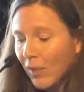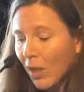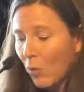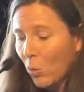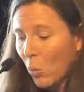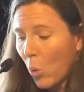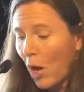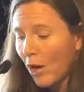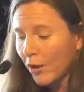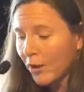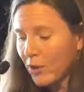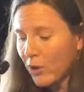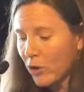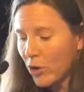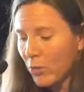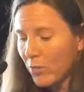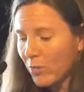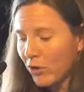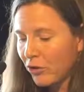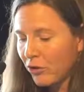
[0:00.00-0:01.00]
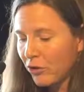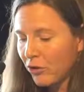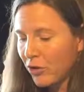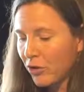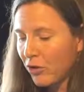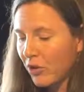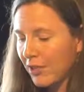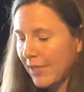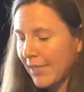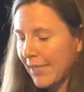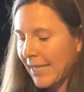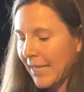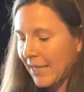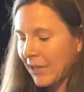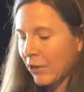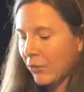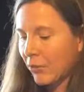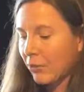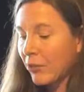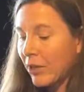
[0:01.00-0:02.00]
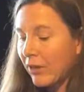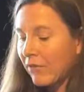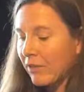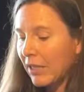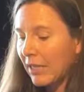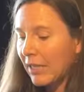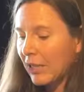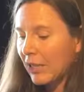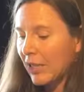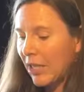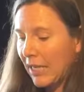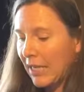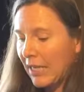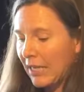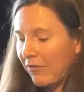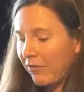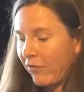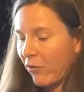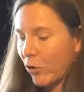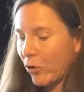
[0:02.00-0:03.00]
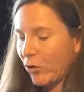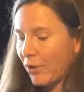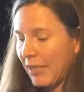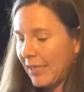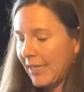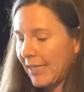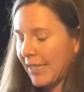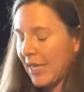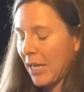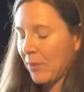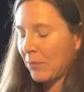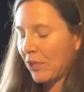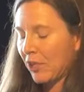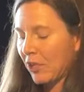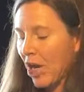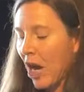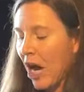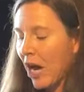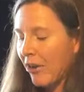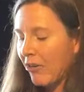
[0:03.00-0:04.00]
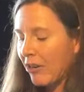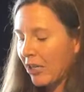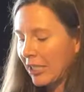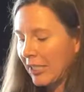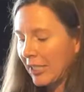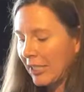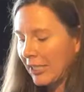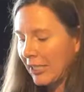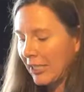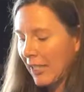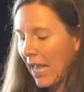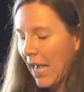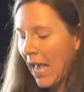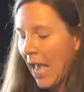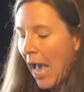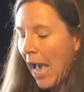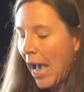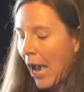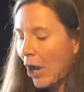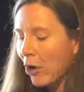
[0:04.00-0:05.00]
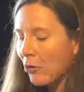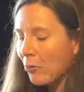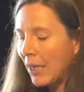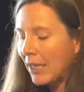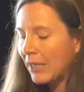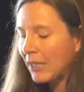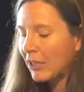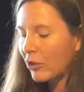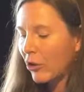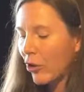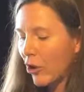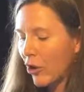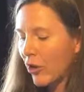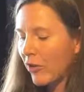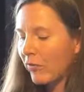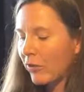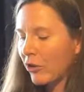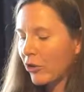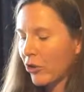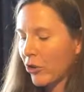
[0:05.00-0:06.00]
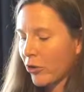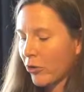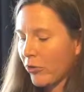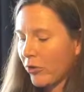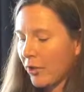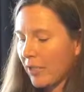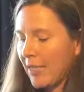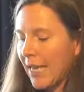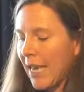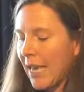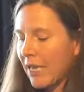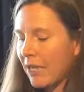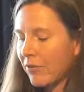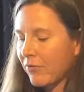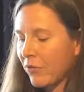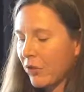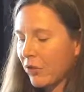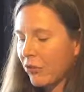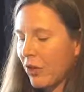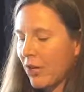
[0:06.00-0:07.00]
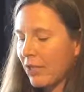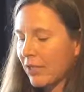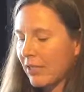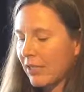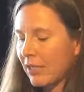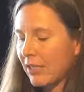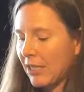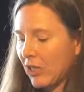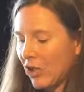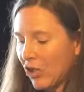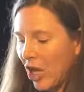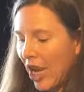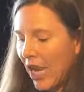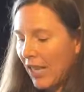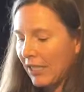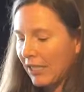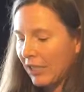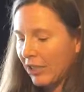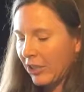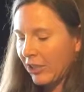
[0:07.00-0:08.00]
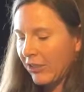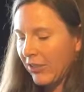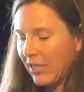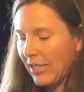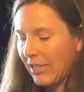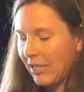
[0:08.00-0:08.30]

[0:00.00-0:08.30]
What can humour do to unsettle privilege and invert established hierarchies? How might it overturn the taken for granted and challenge